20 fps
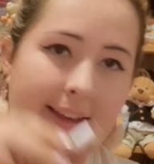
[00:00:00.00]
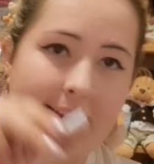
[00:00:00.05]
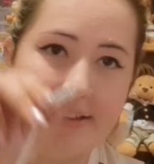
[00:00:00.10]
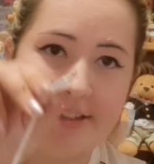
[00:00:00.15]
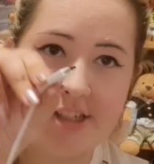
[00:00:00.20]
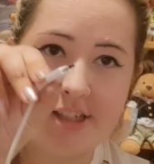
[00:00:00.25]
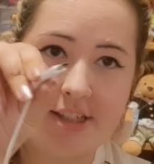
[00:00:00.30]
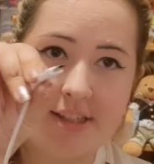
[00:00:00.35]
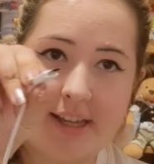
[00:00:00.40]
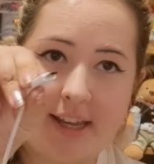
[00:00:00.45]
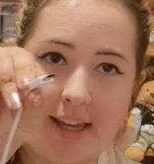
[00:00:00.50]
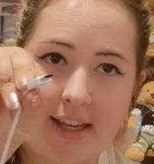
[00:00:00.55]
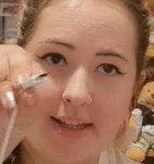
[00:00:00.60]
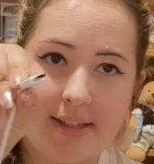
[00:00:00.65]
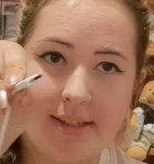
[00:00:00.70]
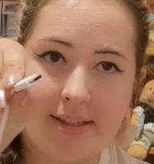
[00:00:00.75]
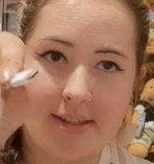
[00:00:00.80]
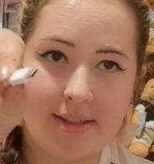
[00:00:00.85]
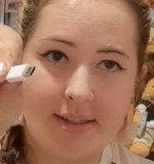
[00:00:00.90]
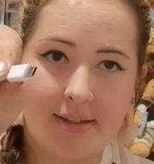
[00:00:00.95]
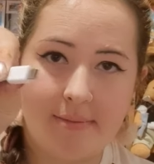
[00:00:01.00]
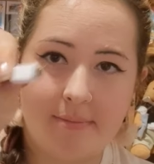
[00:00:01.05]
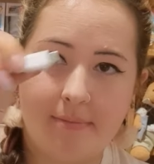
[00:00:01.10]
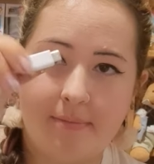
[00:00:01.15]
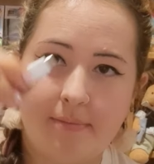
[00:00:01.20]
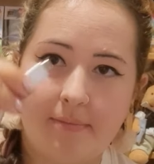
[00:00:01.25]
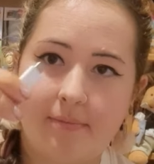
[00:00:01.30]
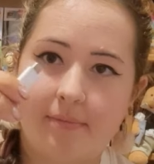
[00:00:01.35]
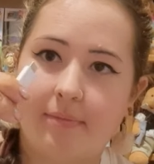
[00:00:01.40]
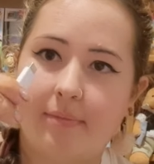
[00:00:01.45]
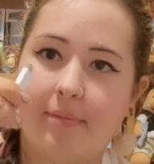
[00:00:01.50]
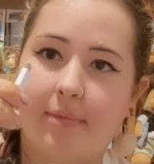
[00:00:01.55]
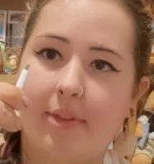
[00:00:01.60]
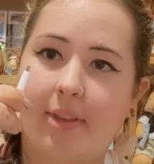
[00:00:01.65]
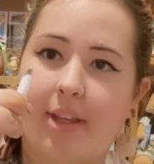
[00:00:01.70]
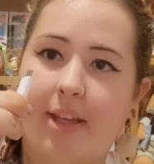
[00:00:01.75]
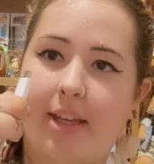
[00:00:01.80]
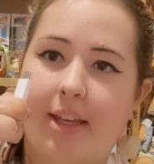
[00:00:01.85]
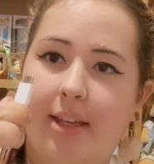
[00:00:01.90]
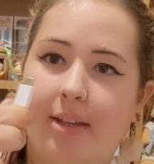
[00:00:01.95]
it just takes
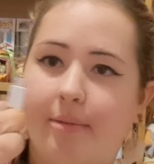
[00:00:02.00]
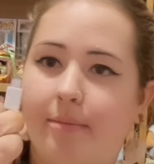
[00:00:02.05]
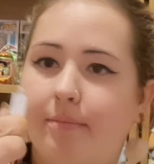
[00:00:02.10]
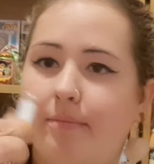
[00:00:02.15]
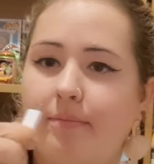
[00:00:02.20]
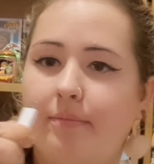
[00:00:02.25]
these